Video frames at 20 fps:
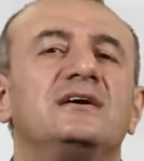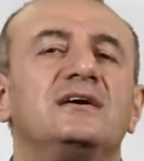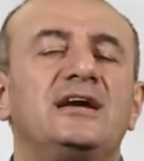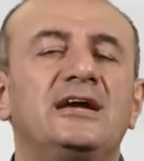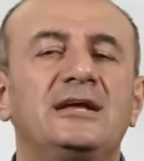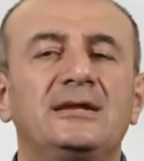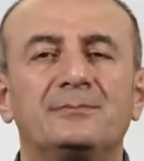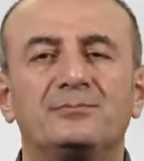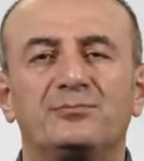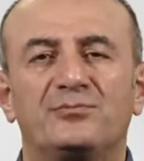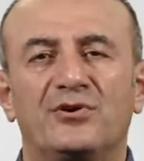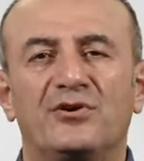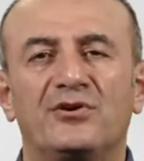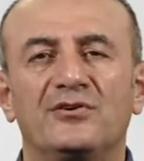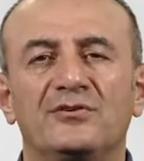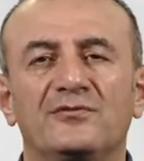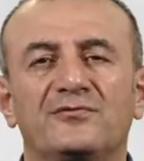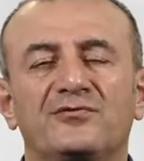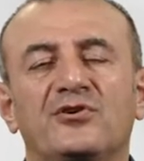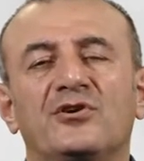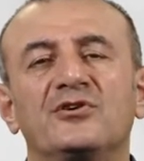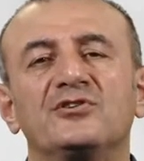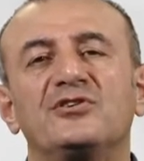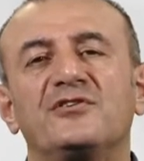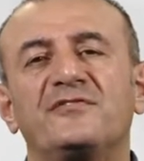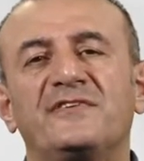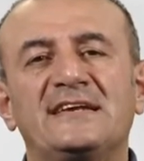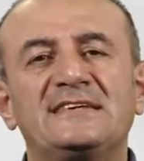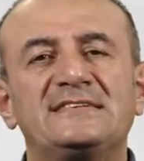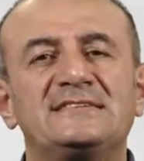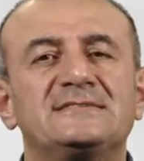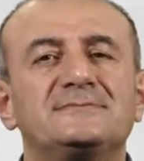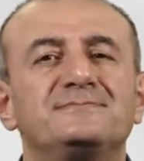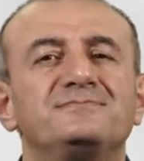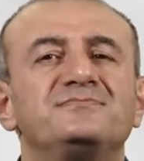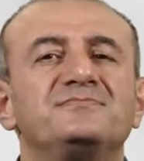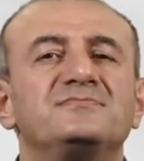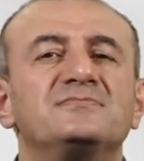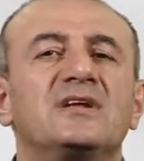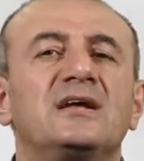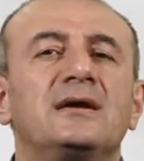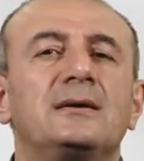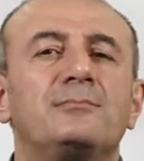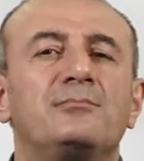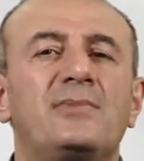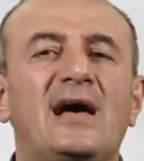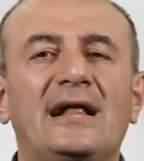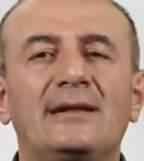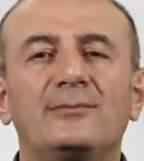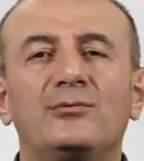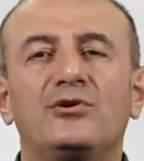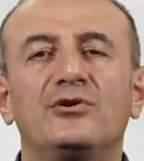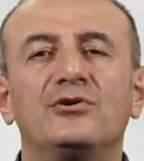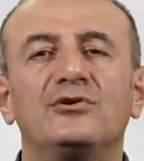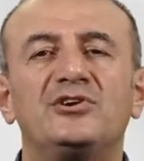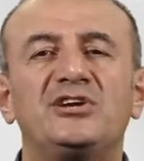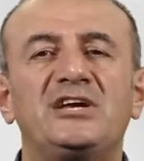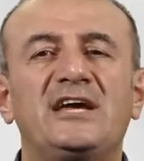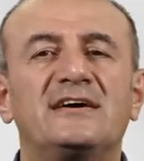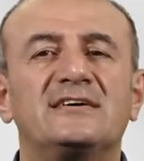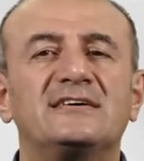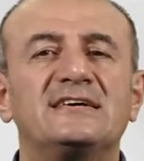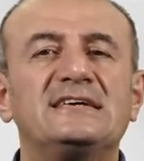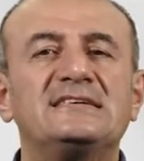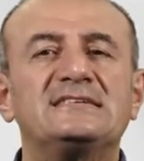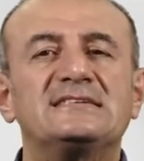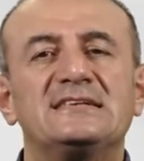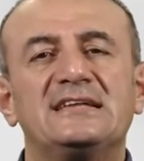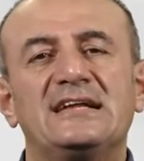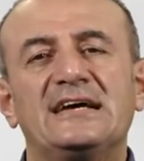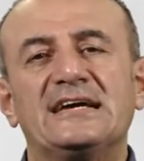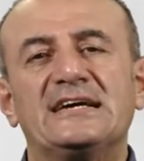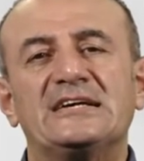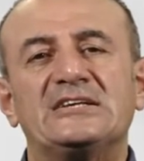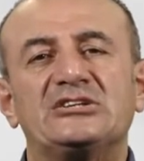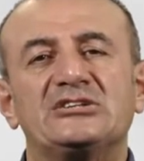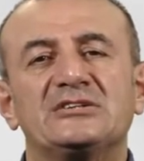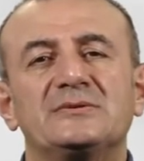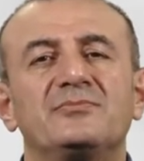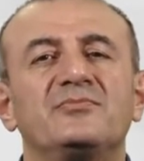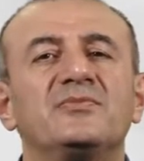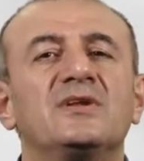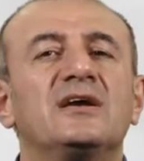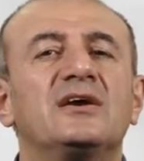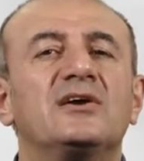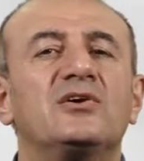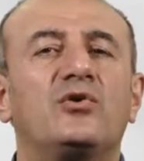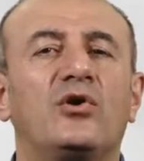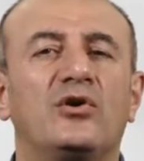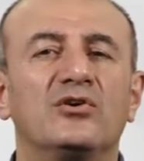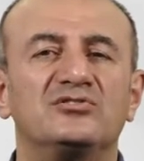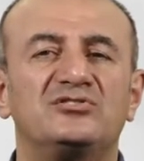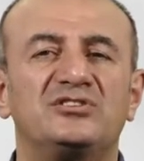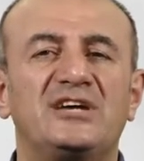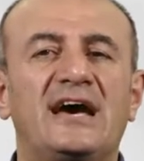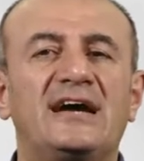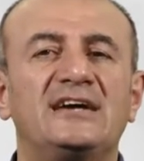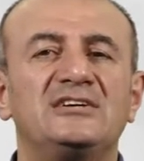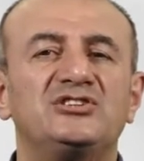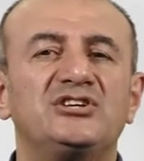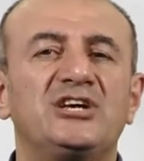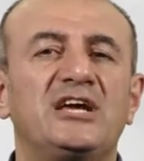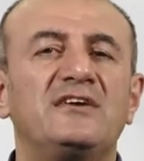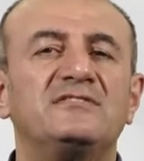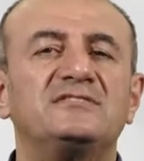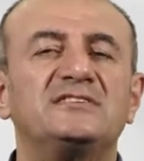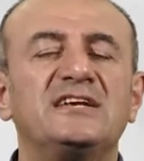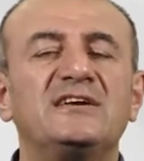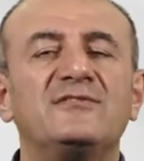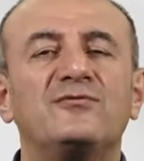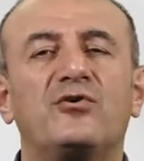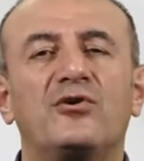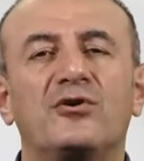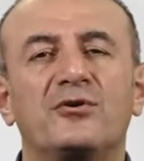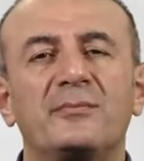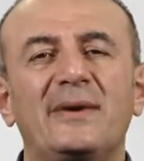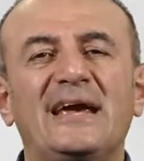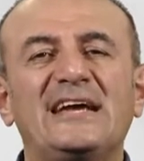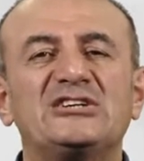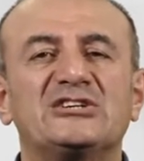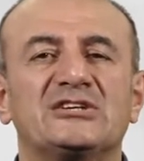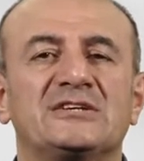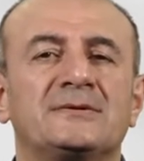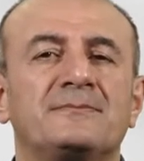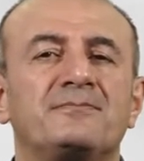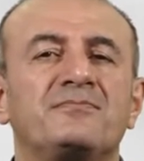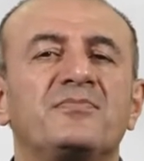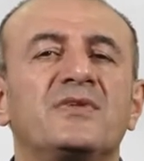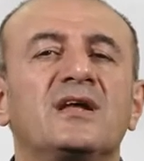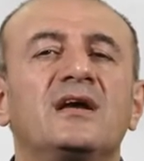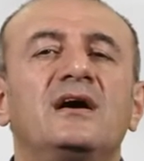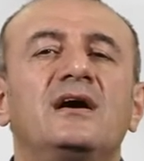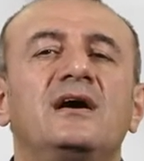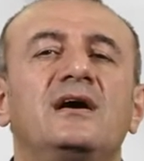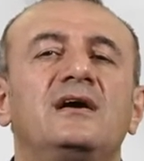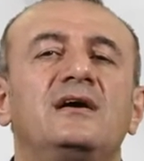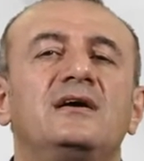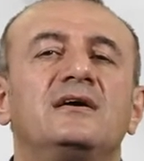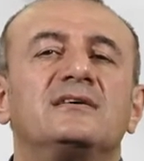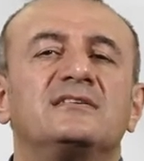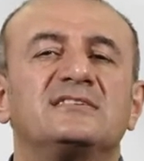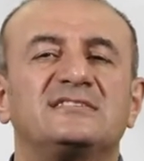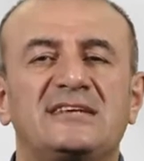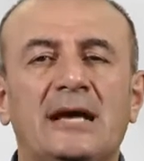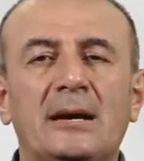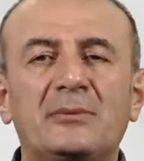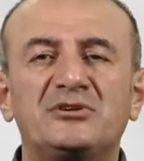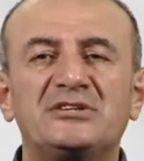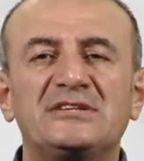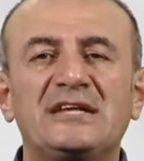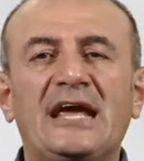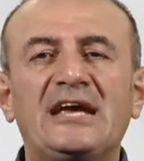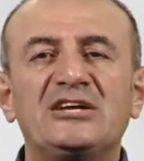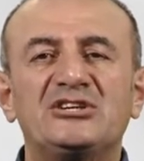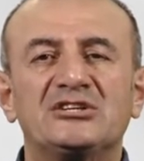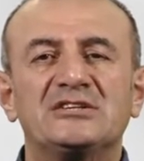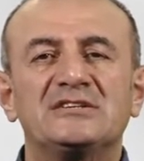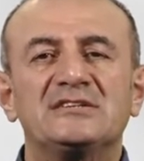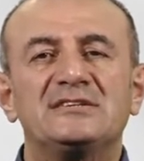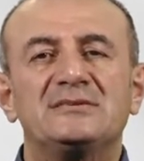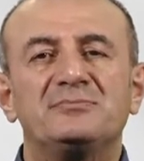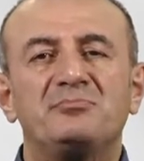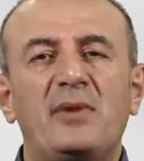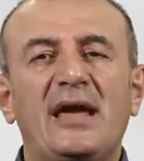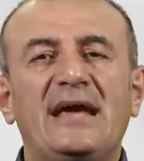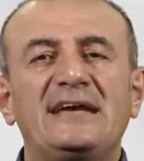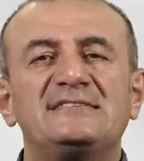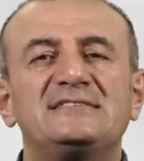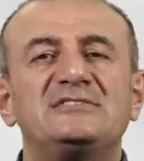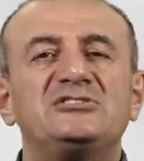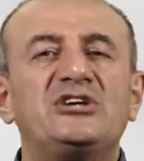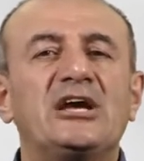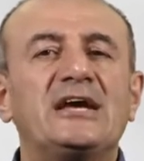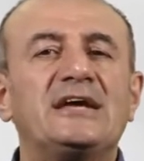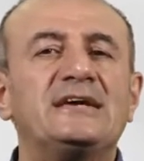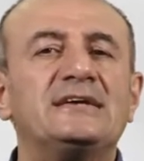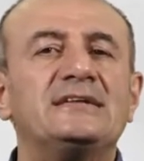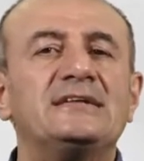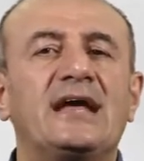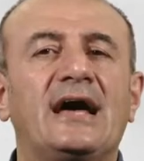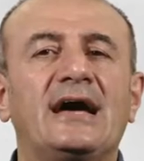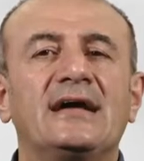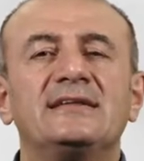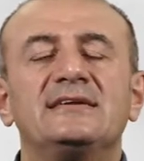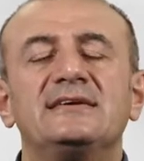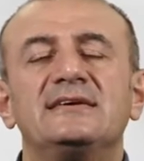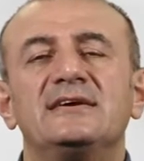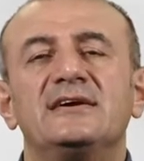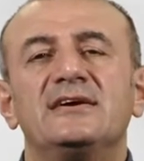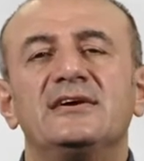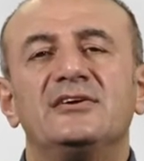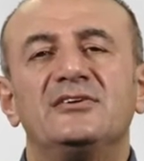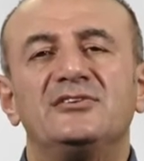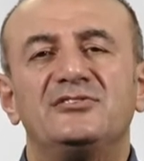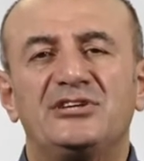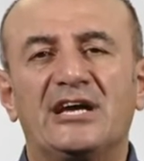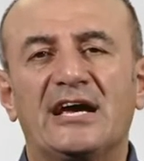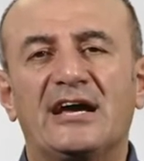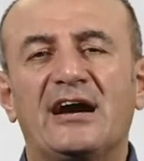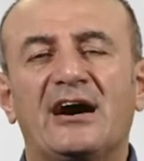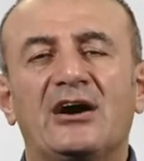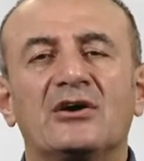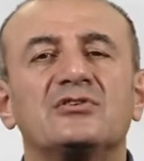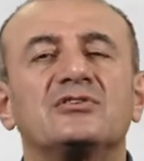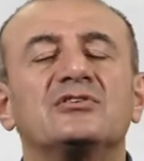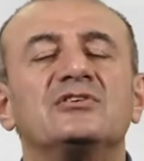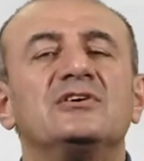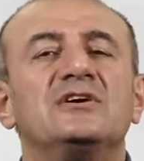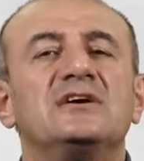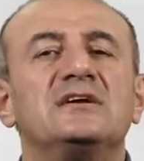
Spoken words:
In front office, bellboy carries luggage. Concierge gives information. Reception agent makes check-in and check-out.